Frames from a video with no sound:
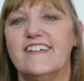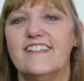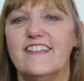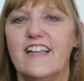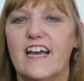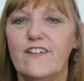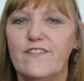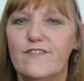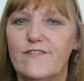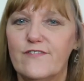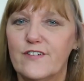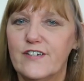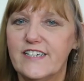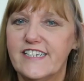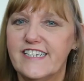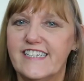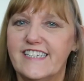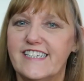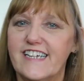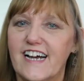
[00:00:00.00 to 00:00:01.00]
the life for
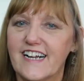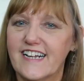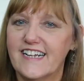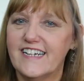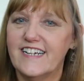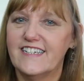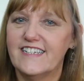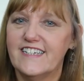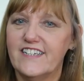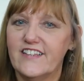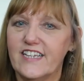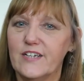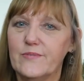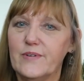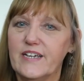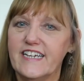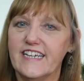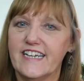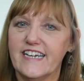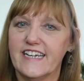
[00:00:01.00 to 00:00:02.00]
a duck. Do you
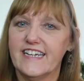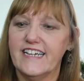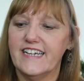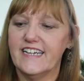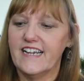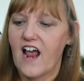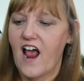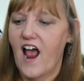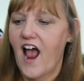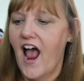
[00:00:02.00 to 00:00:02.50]
think we can get it?